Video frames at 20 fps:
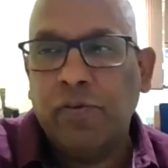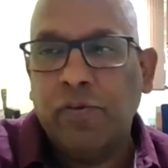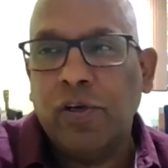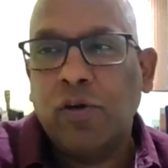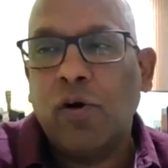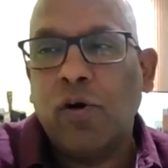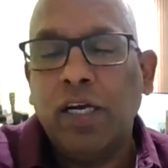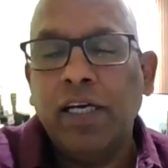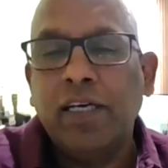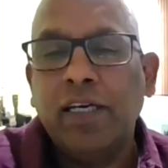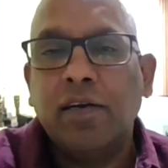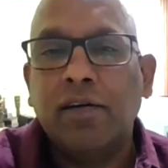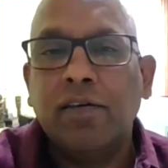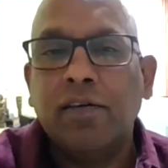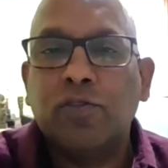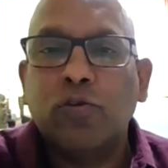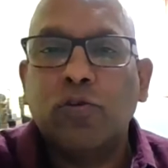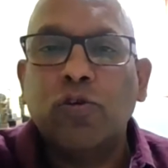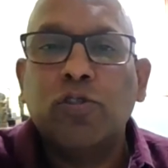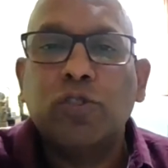call it
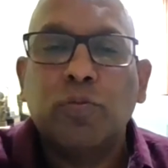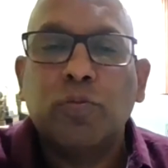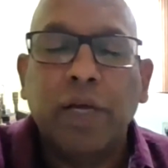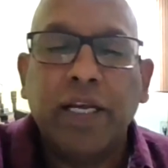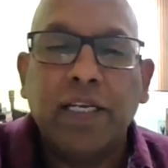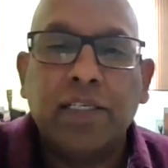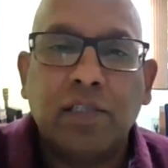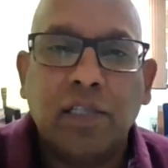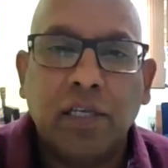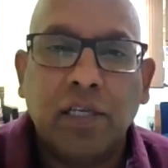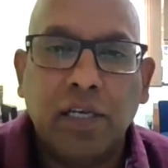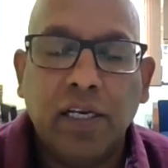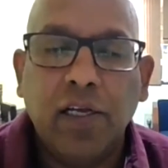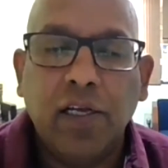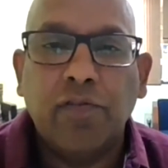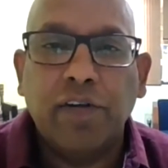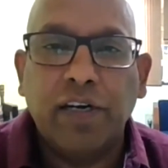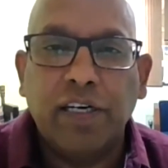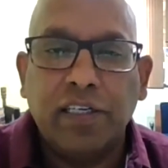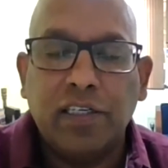resource-based theory
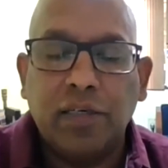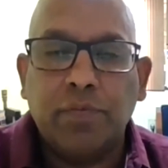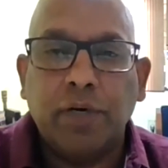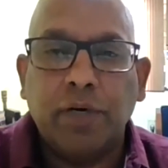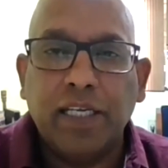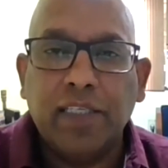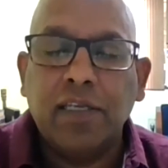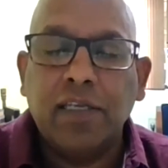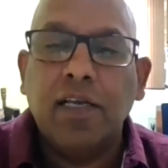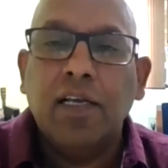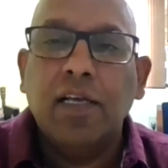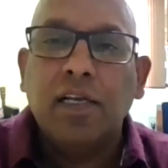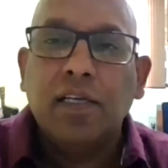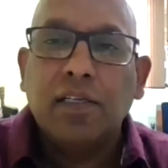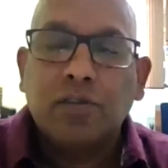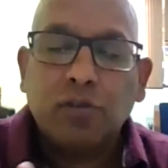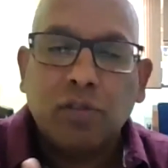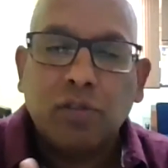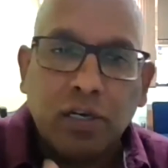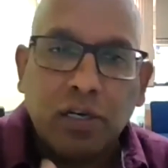of enterprise.
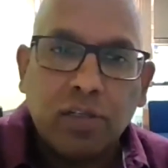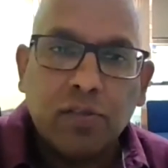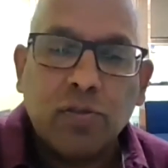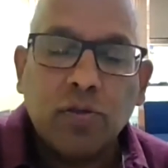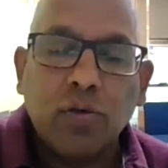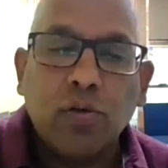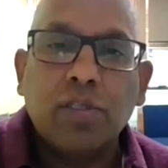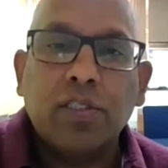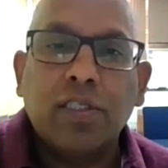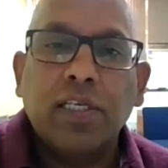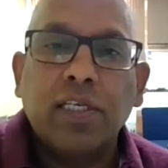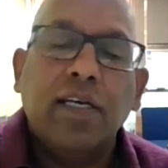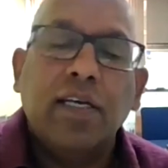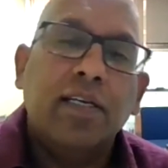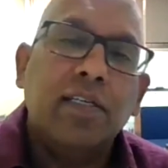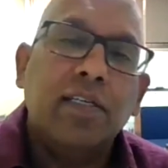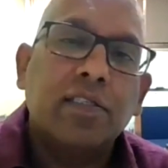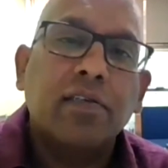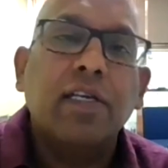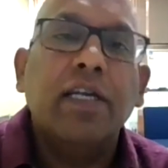So the resource here
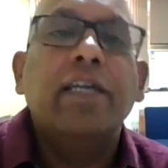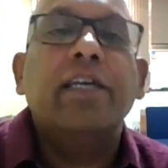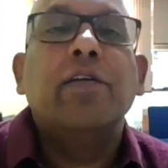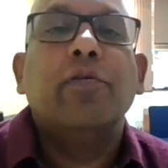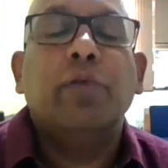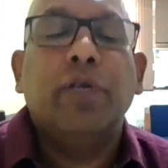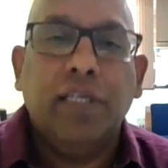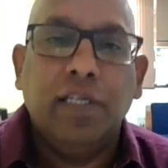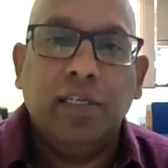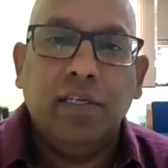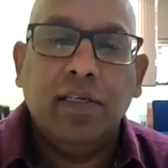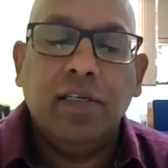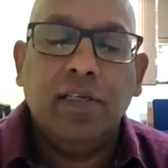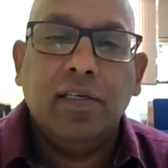is creativity.